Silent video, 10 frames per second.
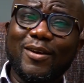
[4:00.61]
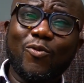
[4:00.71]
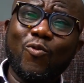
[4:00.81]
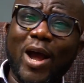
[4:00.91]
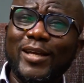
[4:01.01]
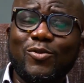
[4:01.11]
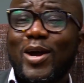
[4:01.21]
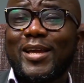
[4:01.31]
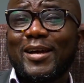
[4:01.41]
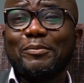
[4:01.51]
why do
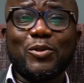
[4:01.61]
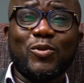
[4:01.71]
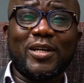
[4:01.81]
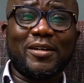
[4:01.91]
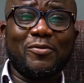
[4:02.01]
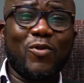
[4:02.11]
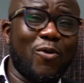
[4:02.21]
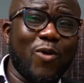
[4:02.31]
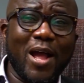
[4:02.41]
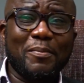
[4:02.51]
I come to work?
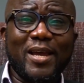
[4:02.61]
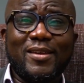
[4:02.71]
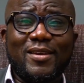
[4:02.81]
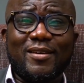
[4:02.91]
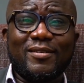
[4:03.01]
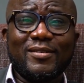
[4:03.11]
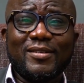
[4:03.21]
Why am I here?